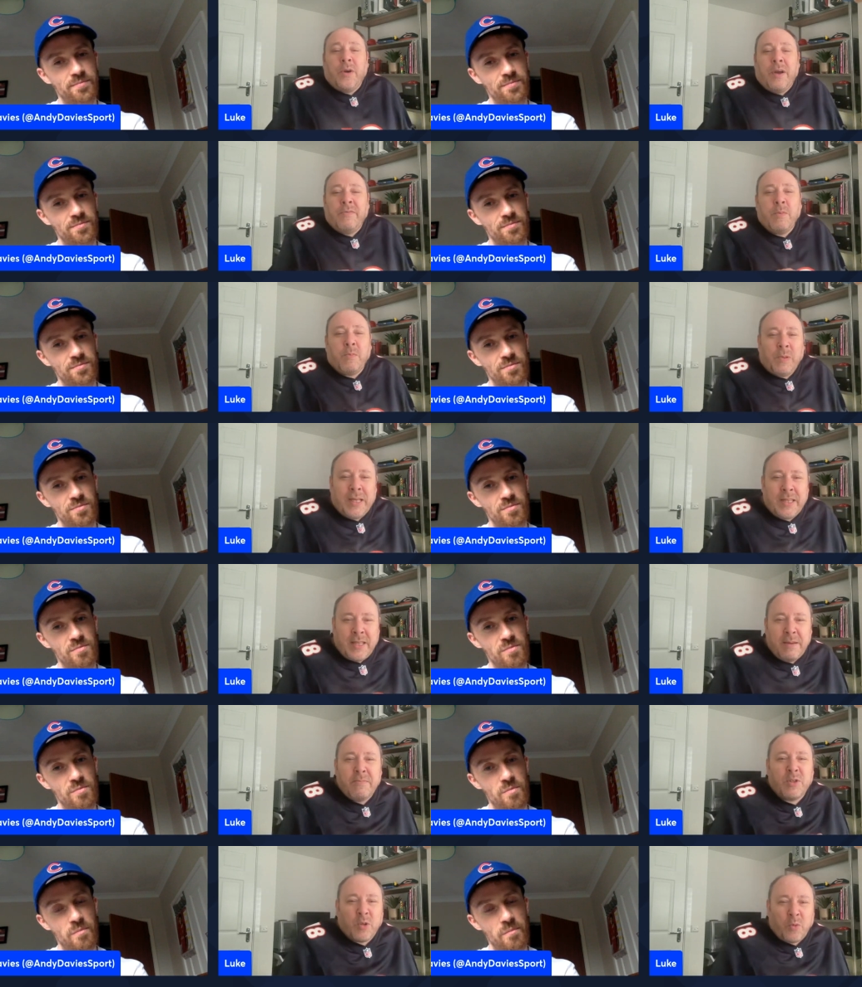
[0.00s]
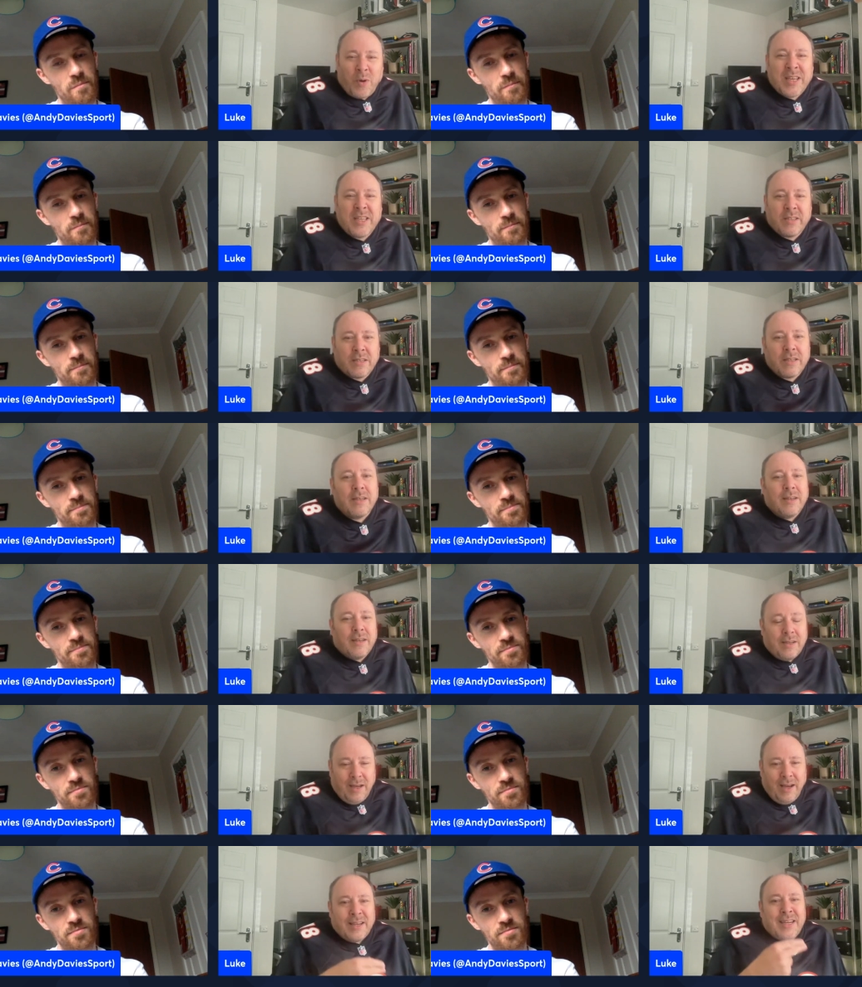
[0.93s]
Speaker 1: If you play teams twice
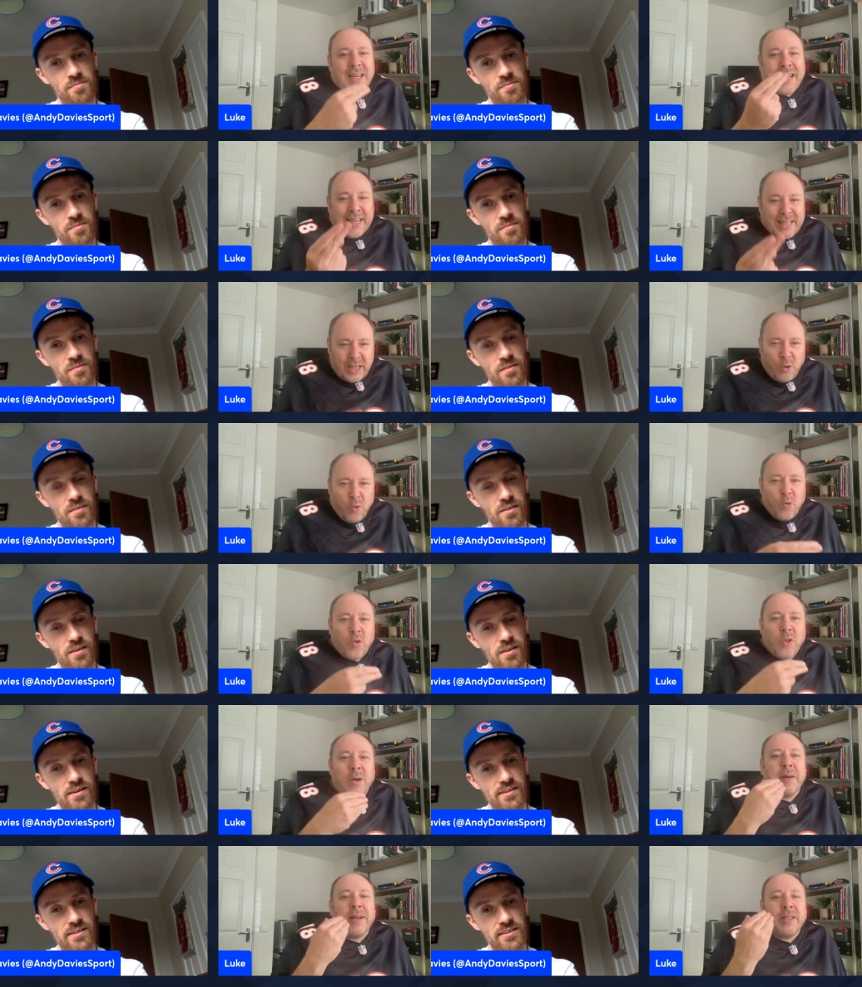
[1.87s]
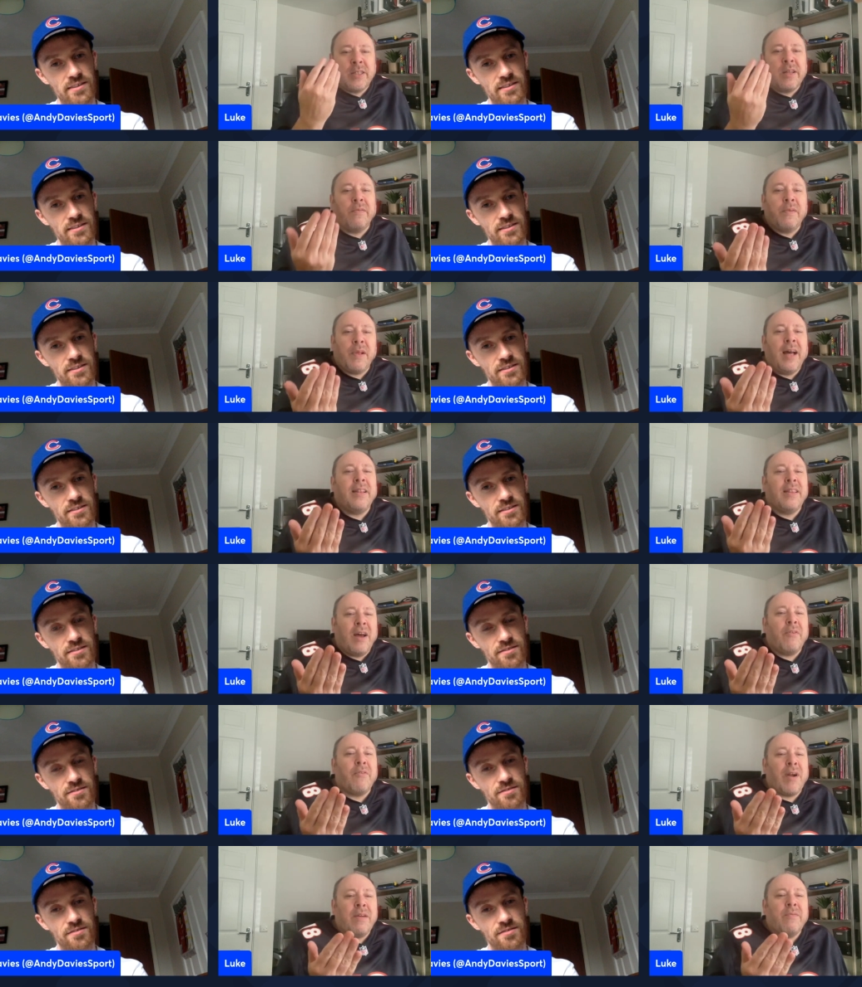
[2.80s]
and you get to know them and stuff like that, and that
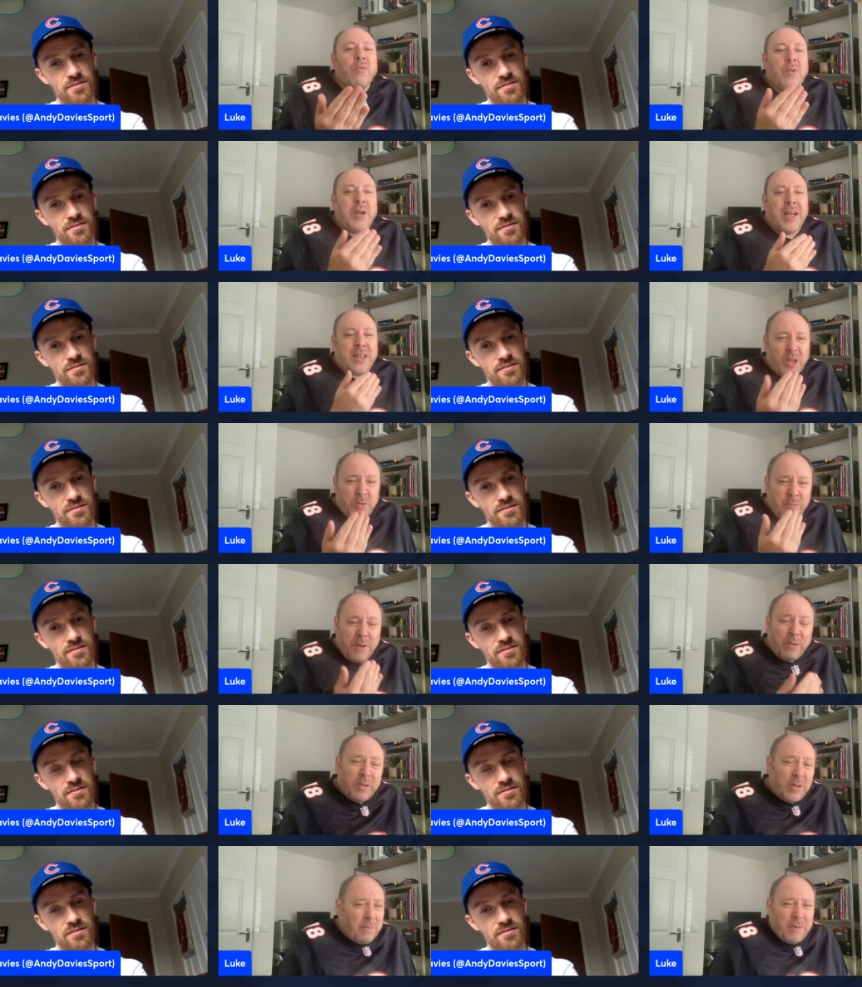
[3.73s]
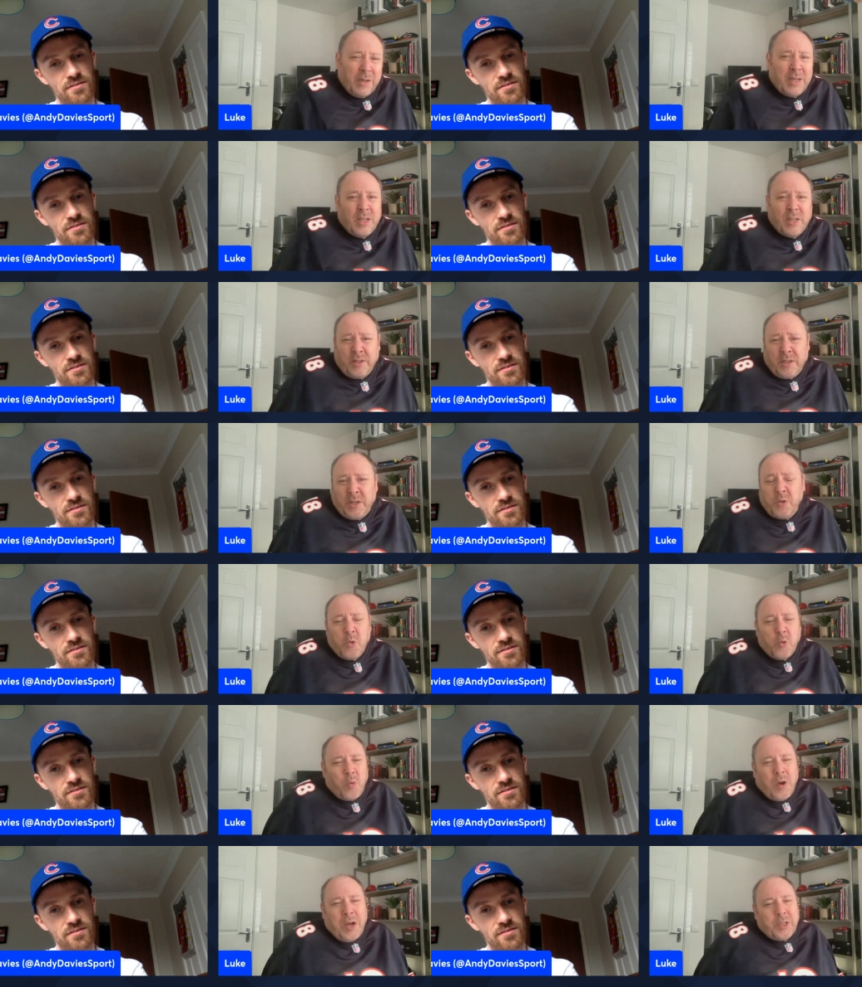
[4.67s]
mm. rivalry it does build up, and there's no
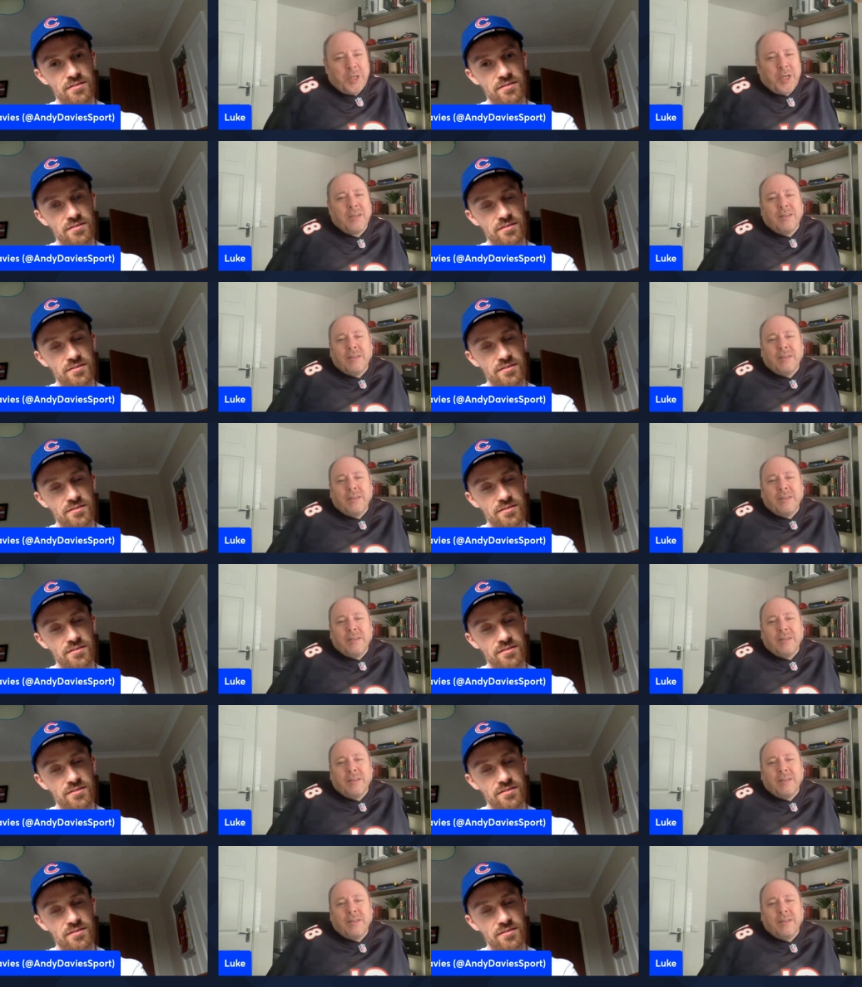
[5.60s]
question,